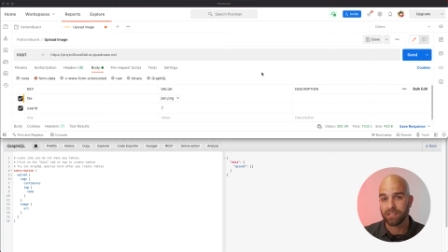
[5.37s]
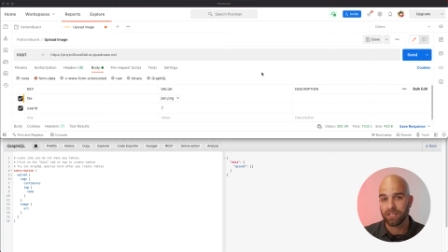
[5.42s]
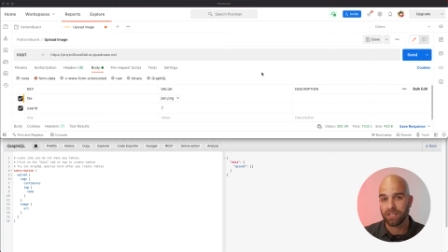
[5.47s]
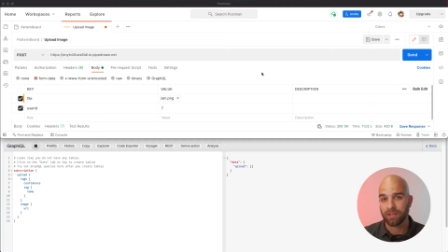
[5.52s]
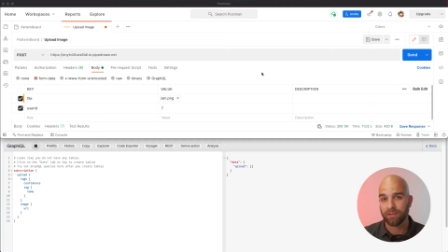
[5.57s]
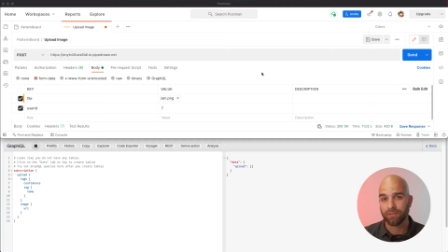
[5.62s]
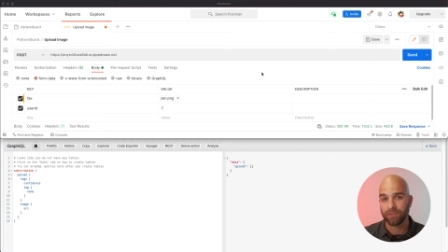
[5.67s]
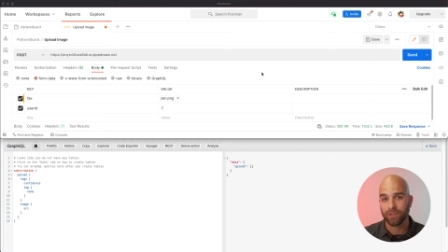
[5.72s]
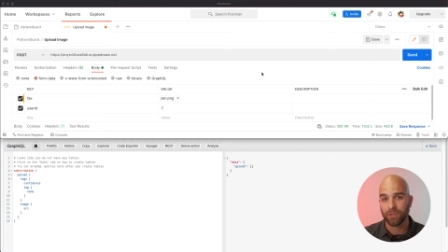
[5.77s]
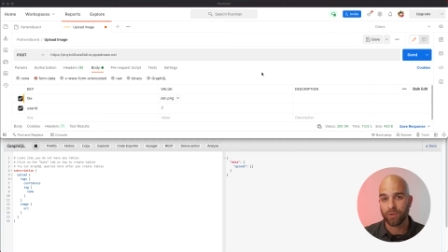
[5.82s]

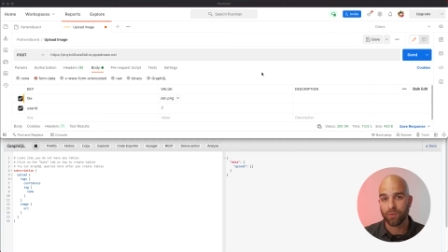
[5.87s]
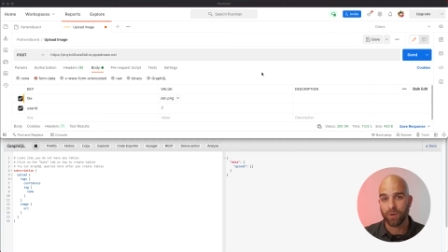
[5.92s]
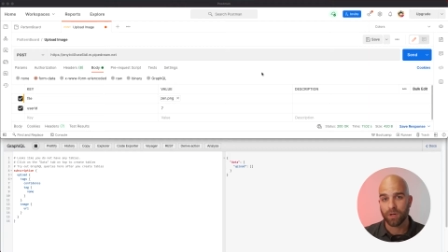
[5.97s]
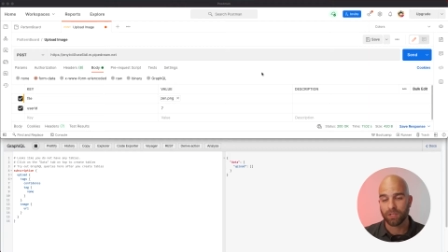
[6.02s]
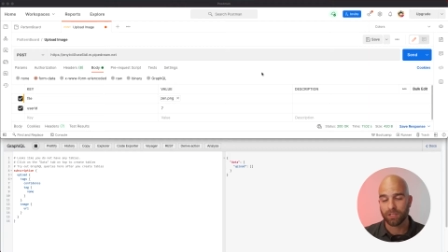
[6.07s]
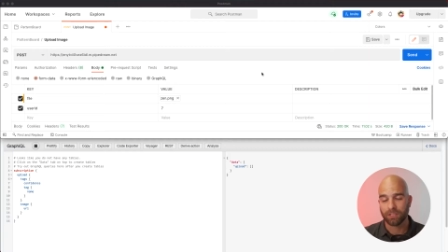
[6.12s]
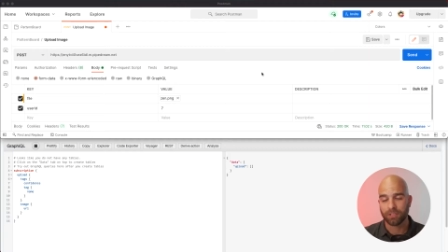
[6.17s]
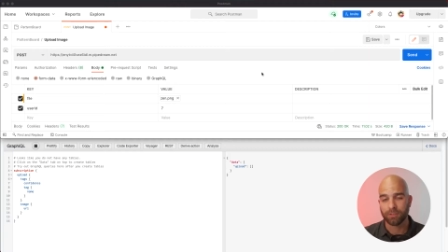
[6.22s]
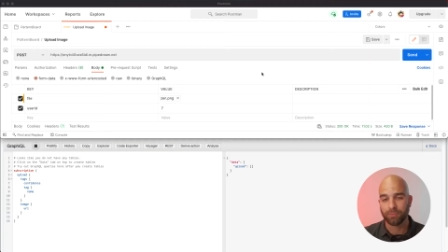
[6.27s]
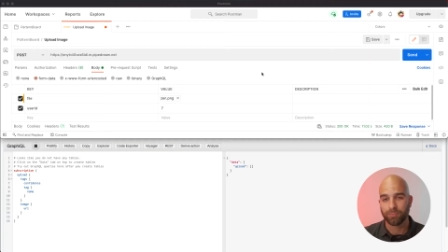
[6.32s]
give you a
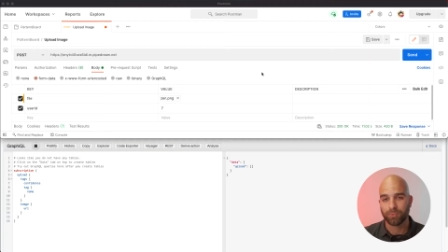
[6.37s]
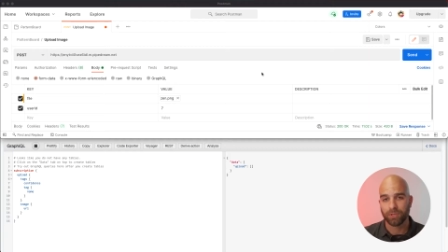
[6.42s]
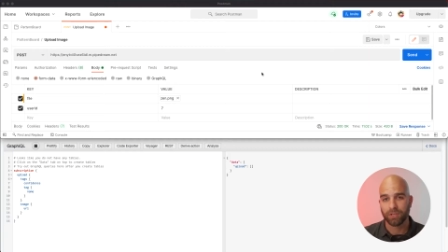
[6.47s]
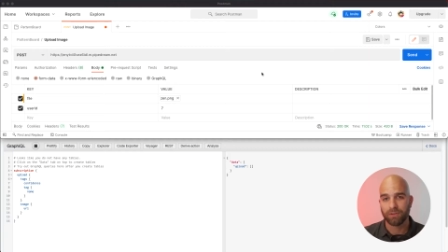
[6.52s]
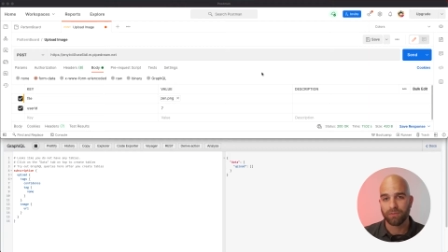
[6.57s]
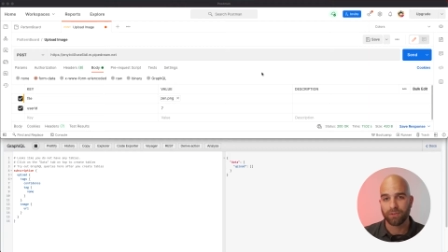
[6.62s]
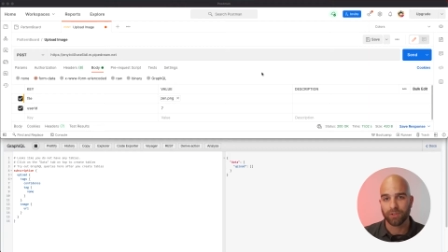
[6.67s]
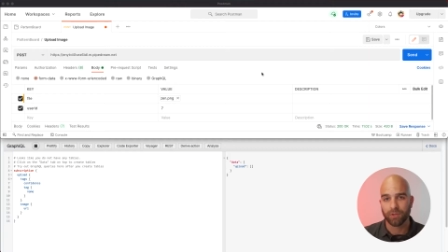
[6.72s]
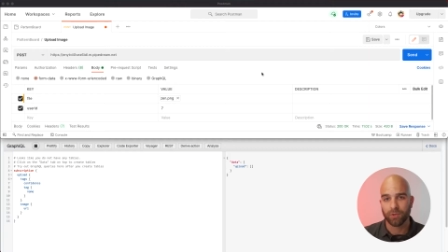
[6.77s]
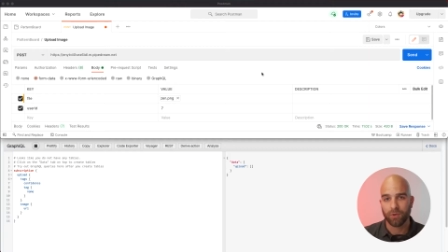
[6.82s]
little
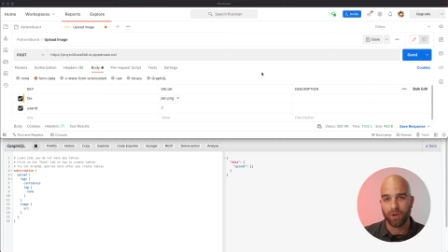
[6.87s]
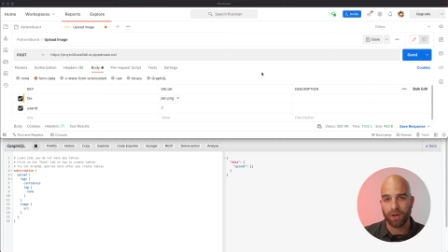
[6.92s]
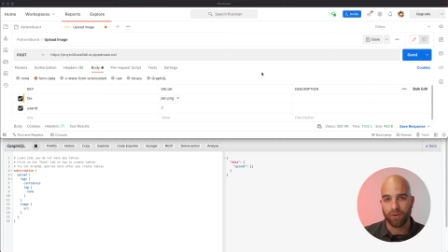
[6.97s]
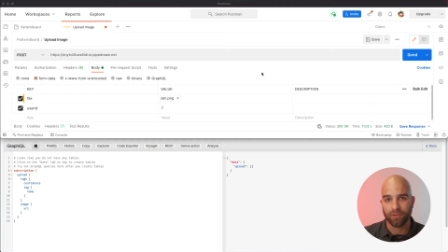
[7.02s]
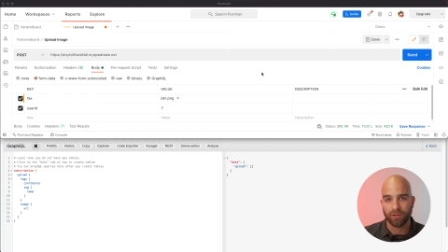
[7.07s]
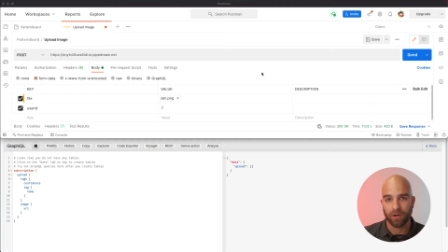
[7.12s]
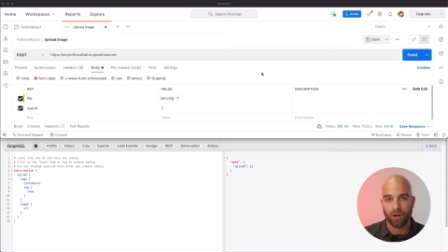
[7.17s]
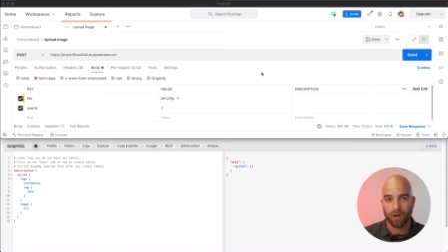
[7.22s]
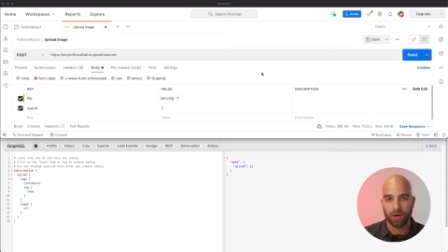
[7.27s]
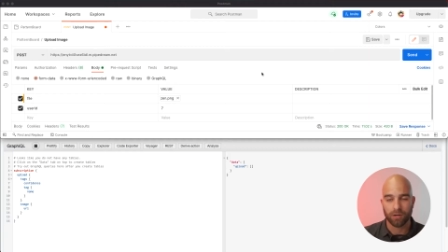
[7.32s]
preview of
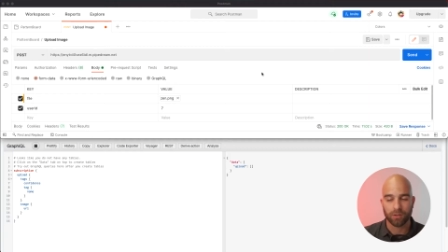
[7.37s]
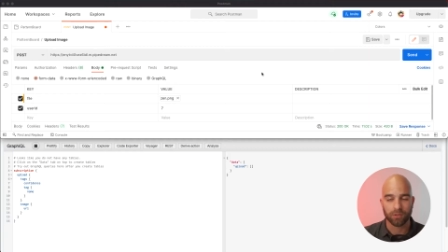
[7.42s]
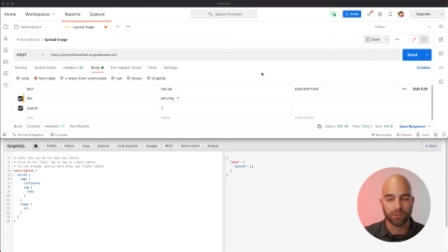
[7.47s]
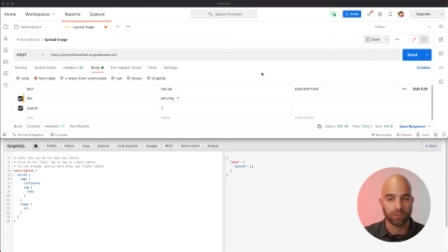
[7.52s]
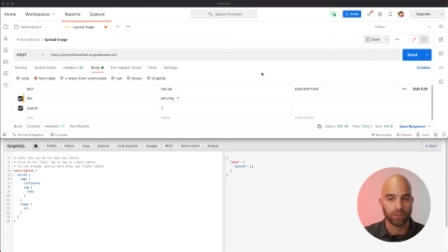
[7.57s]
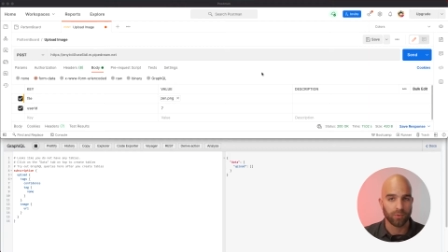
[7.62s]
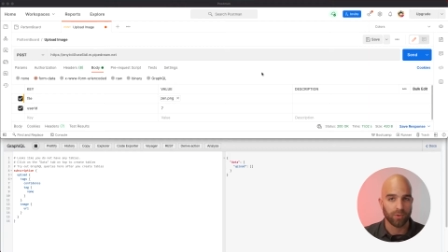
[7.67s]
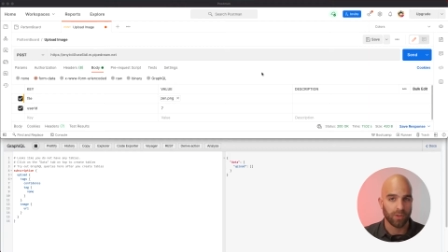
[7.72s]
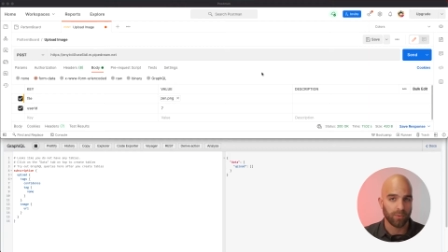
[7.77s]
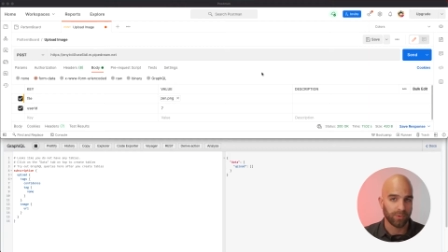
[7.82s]
an
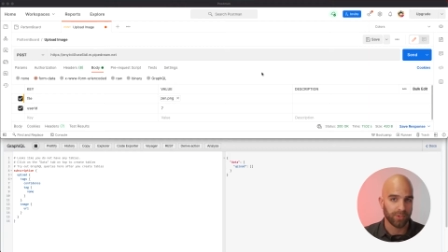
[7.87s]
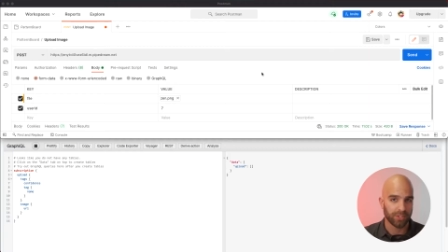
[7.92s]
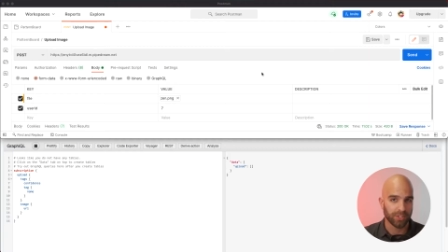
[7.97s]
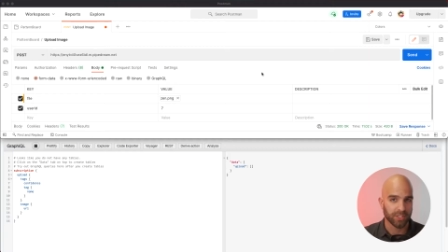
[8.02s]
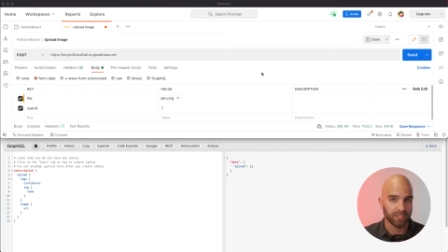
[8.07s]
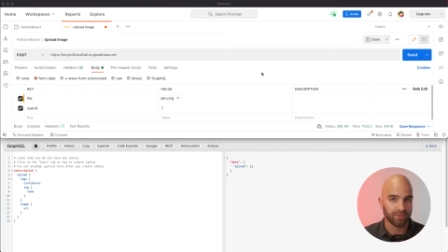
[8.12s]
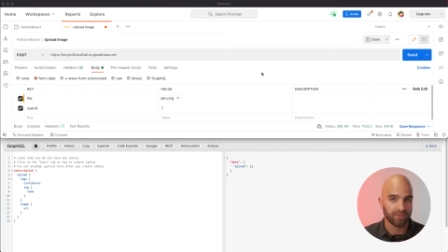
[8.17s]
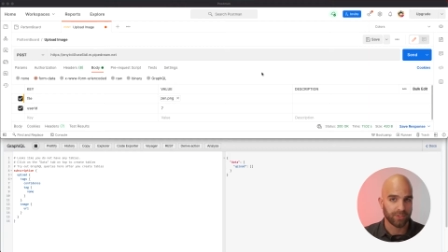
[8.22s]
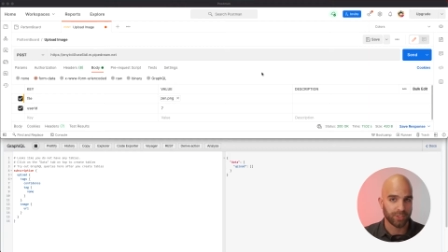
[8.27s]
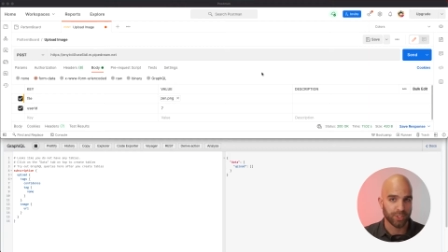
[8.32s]
article that we
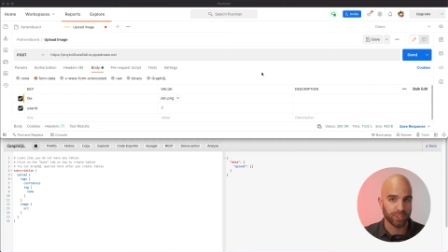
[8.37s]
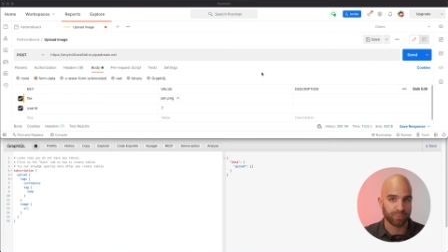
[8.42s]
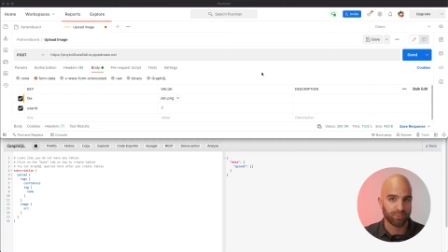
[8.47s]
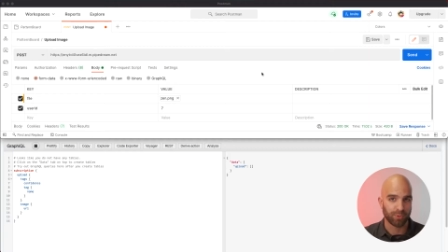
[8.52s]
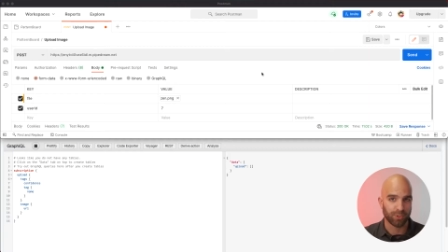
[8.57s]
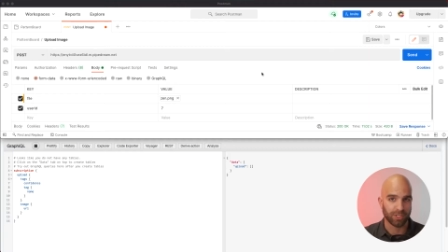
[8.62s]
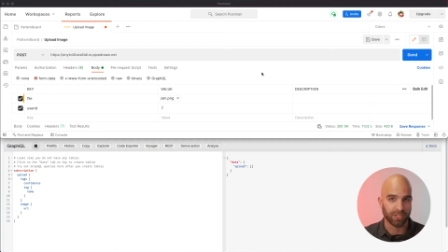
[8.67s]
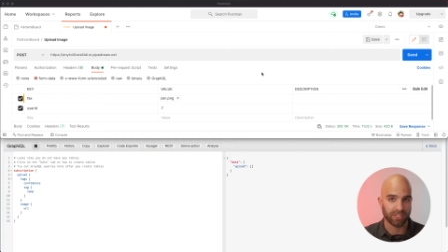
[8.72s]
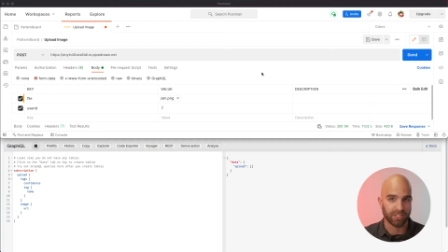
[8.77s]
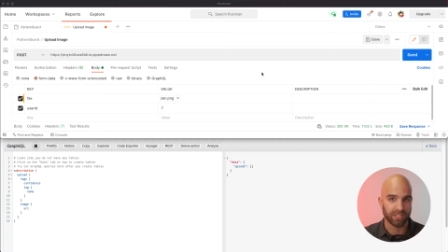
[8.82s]
just finished
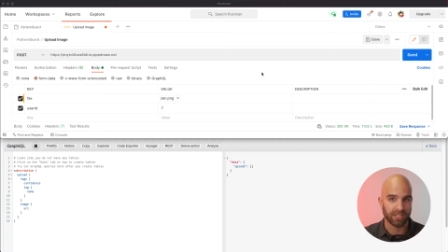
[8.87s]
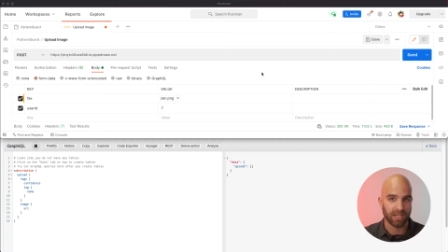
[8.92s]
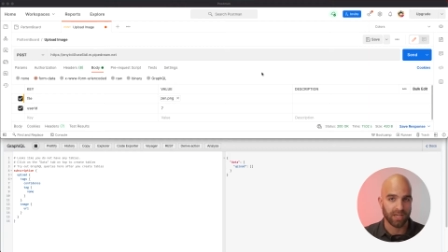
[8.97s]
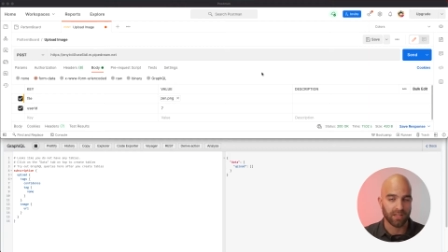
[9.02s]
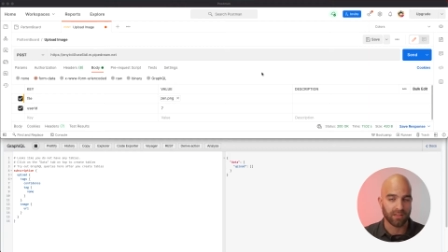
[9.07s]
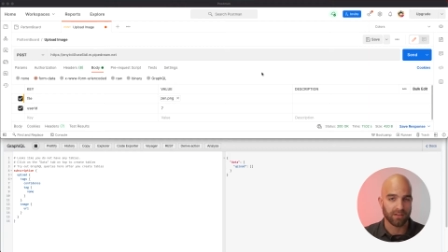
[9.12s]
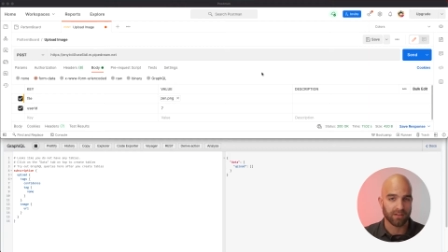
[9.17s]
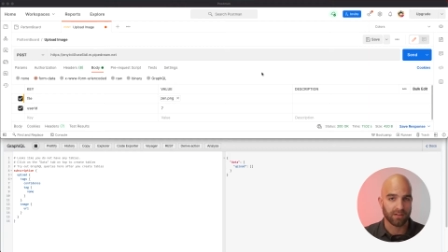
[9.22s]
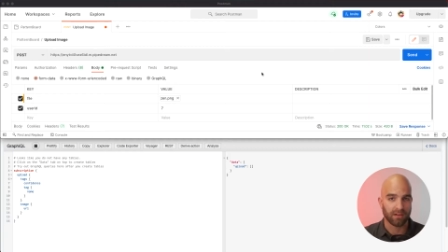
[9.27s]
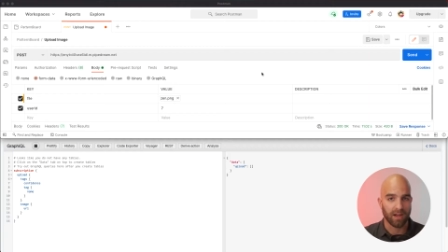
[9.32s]
putting
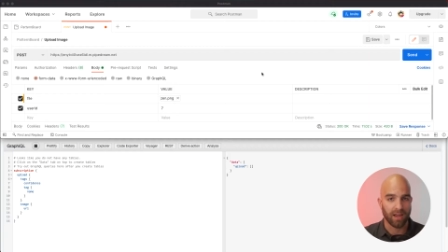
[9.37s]
together,